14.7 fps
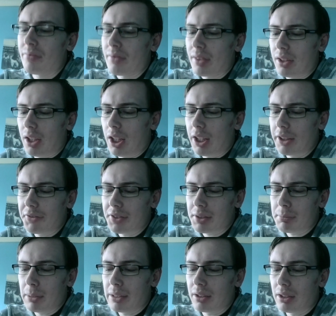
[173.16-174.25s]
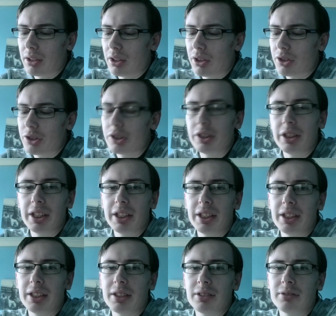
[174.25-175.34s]
I've spent the last
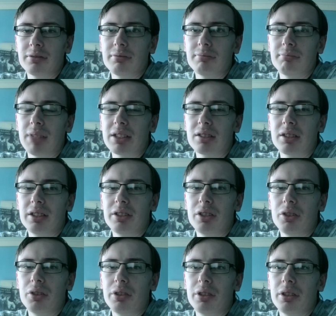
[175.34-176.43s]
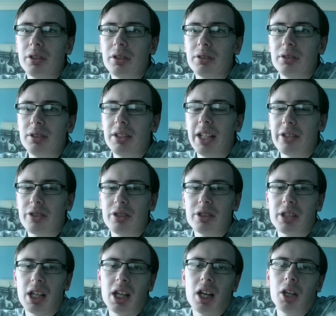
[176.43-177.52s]
year basically doing lectures
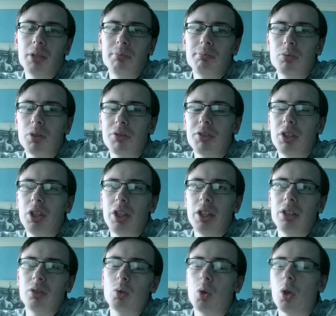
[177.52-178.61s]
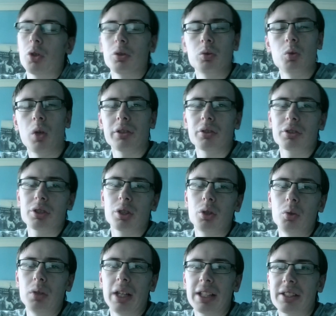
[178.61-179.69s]
at home with the odd 1 or 2
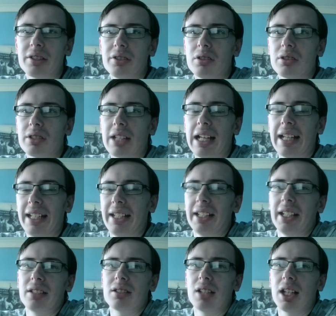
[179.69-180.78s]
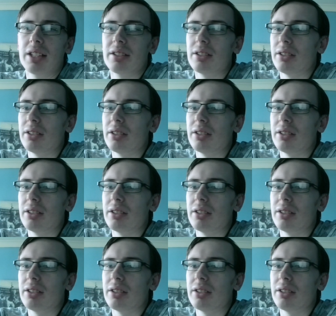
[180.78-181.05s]
lessons in East London.